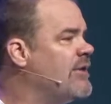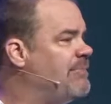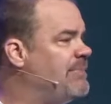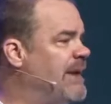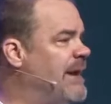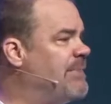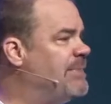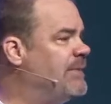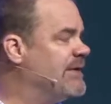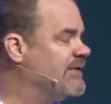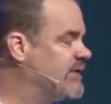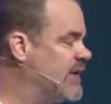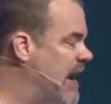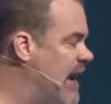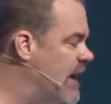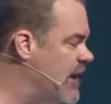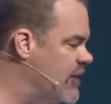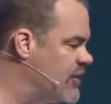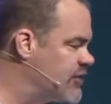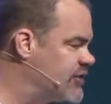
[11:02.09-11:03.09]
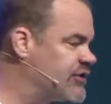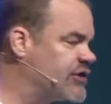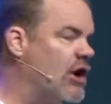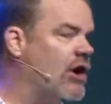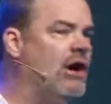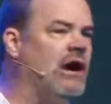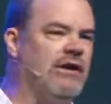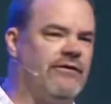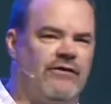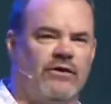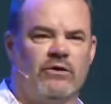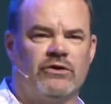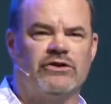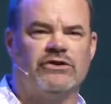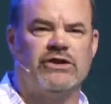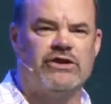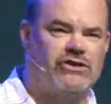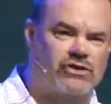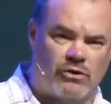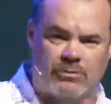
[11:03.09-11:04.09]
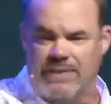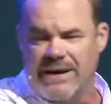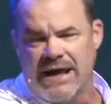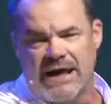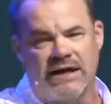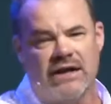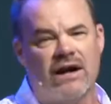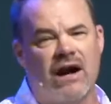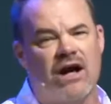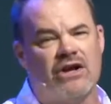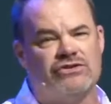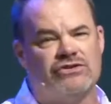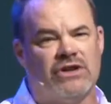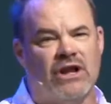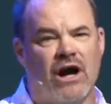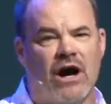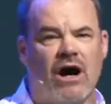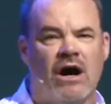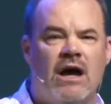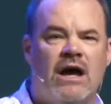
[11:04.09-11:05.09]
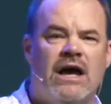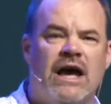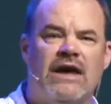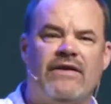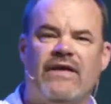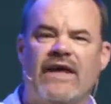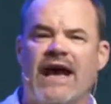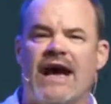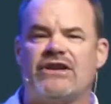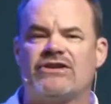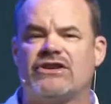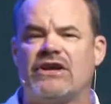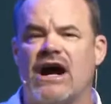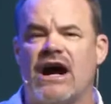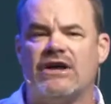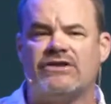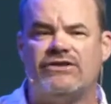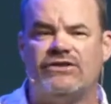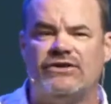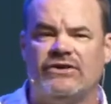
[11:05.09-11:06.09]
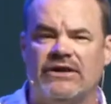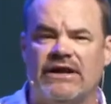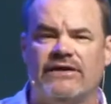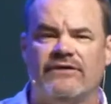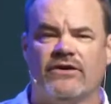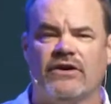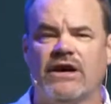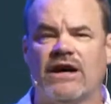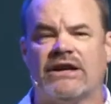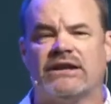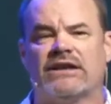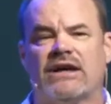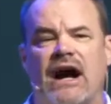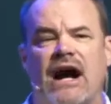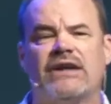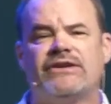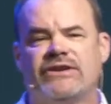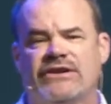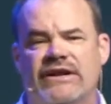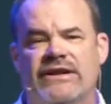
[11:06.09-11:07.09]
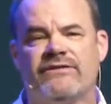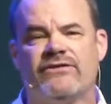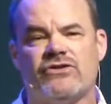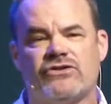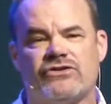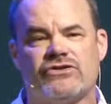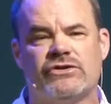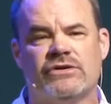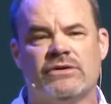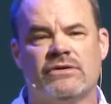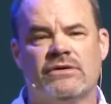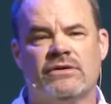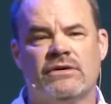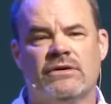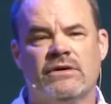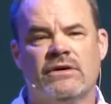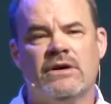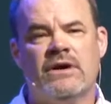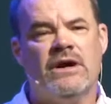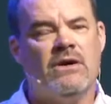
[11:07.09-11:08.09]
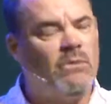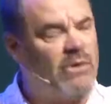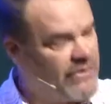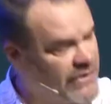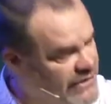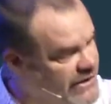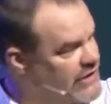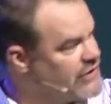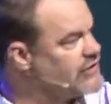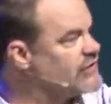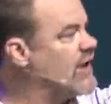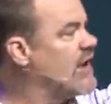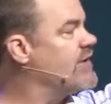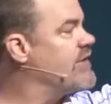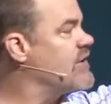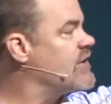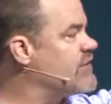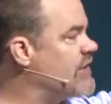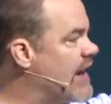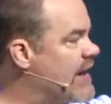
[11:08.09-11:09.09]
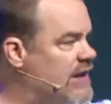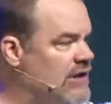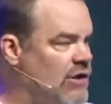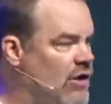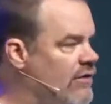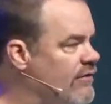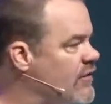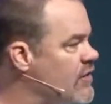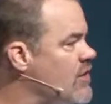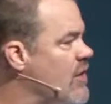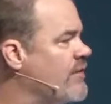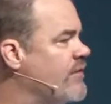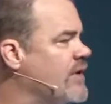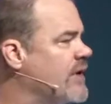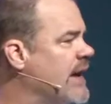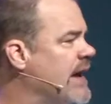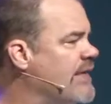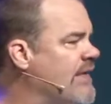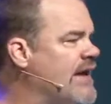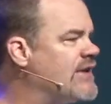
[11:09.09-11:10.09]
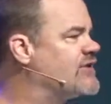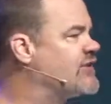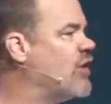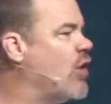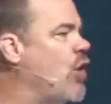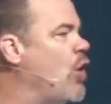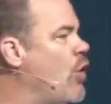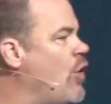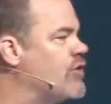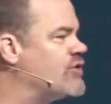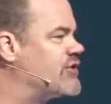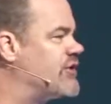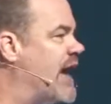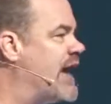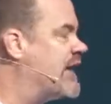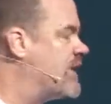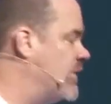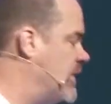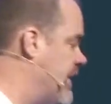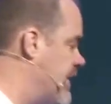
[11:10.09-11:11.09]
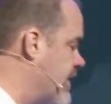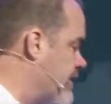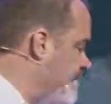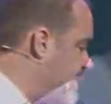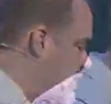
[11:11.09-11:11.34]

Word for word: the people of God are sorry for disobeying God's law, and they ask God to deliver, and God delivers. Well, then they start the cycle over and over again. That's the whole cycle in